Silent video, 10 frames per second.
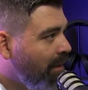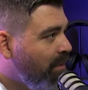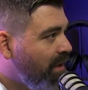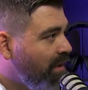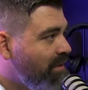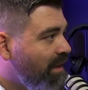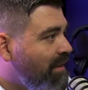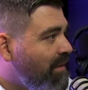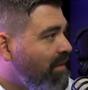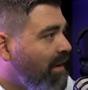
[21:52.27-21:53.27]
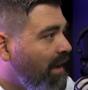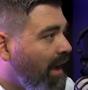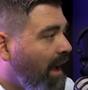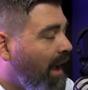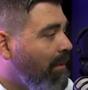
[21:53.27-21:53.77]
Because in
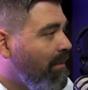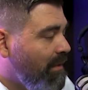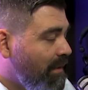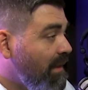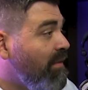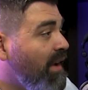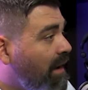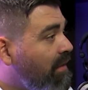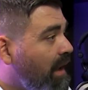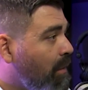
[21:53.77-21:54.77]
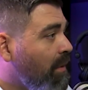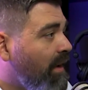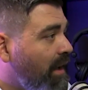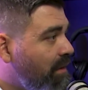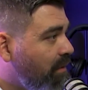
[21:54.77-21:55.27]
saying, I'm living out of that core
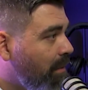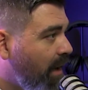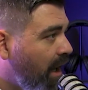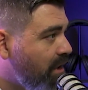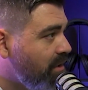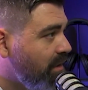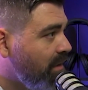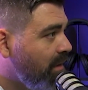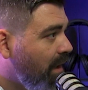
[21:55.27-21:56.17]
value of compassion,